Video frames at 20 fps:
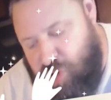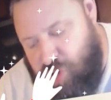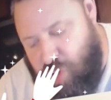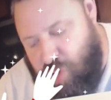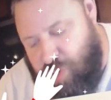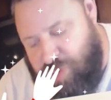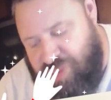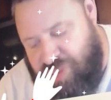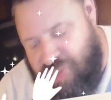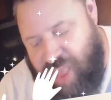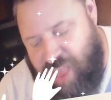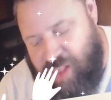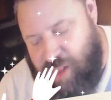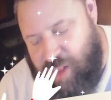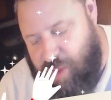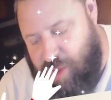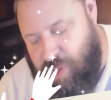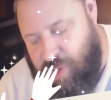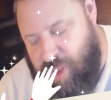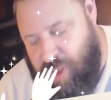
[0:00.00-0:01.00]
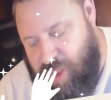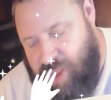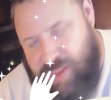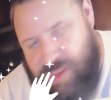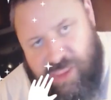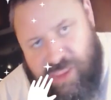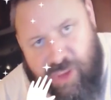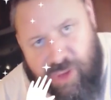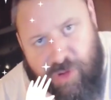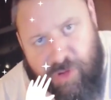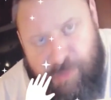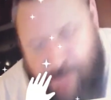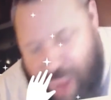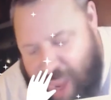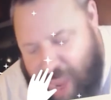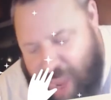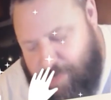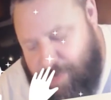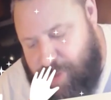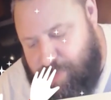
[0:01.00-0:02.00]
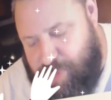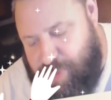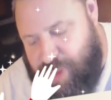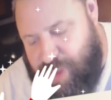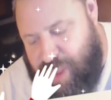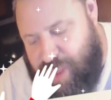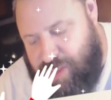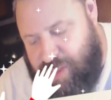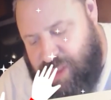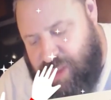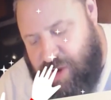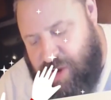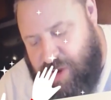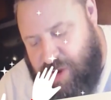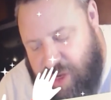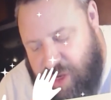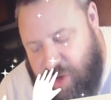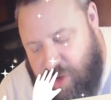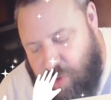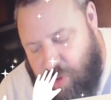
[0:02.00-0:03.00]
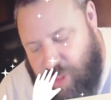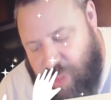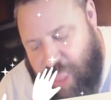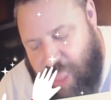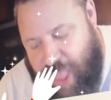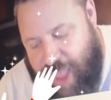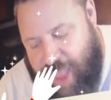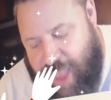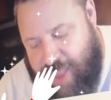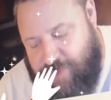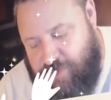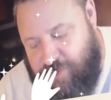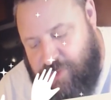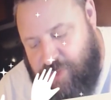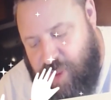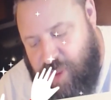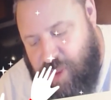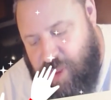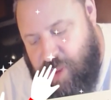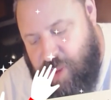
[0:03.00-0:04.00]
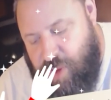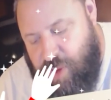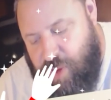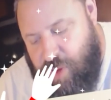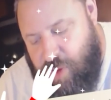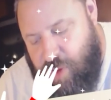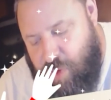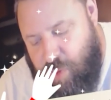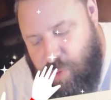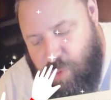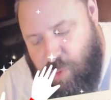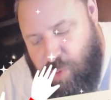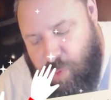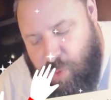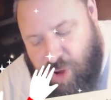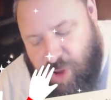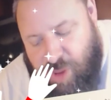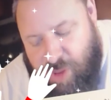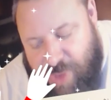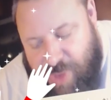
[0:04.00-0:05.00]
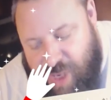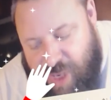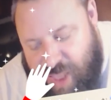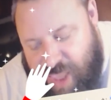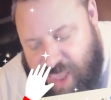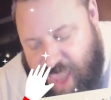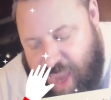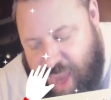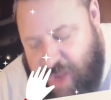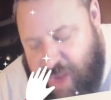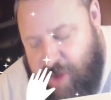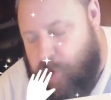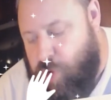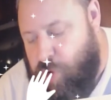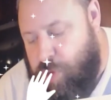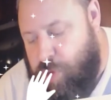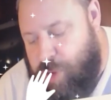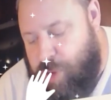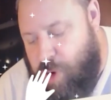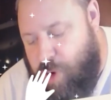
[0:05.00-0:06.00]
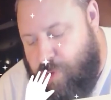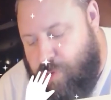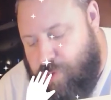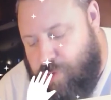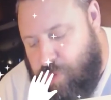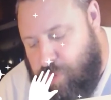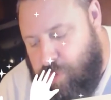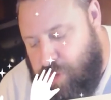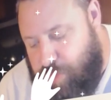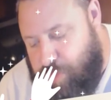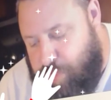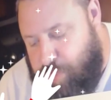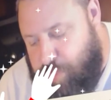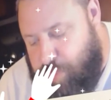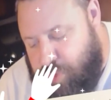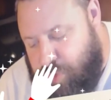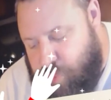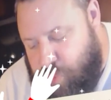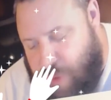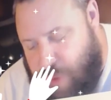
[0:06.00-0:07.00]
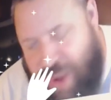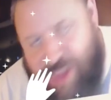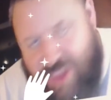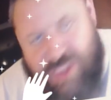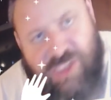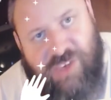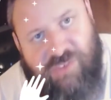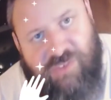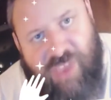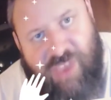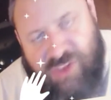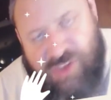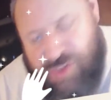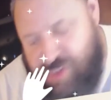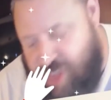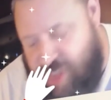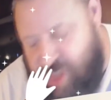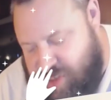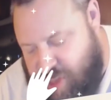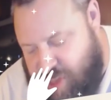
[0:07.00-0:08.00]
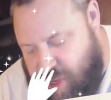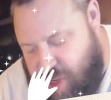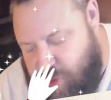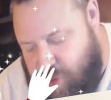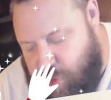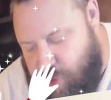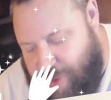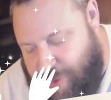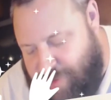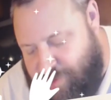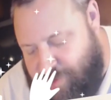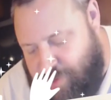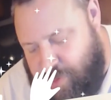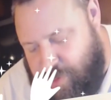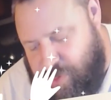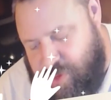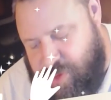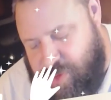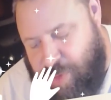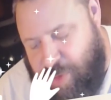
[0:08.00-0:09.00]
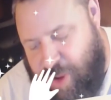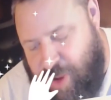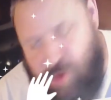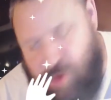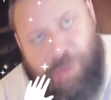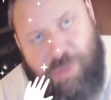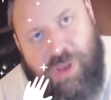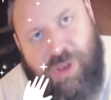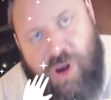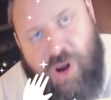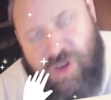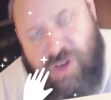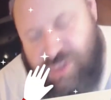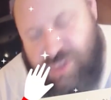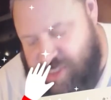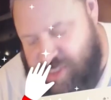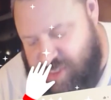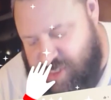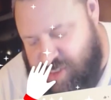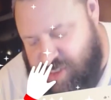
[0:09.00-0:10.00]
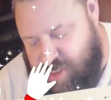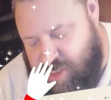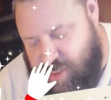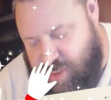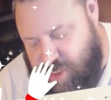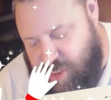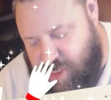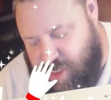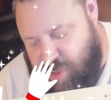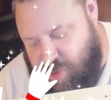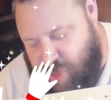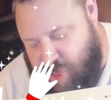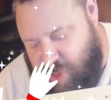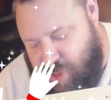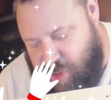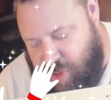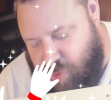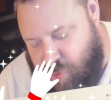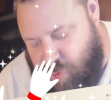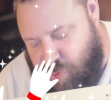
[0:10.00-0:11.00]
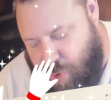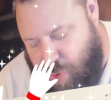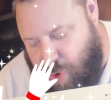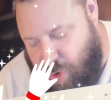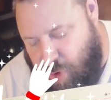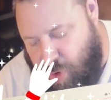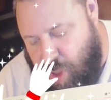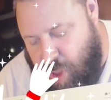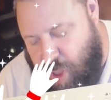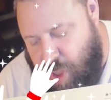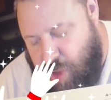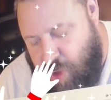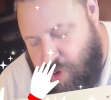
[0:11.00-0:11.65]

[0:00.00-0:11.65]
CW and short videos are like cheese and toothpaste. That's interesting, David. Not good together. You like the long conversation. Alright.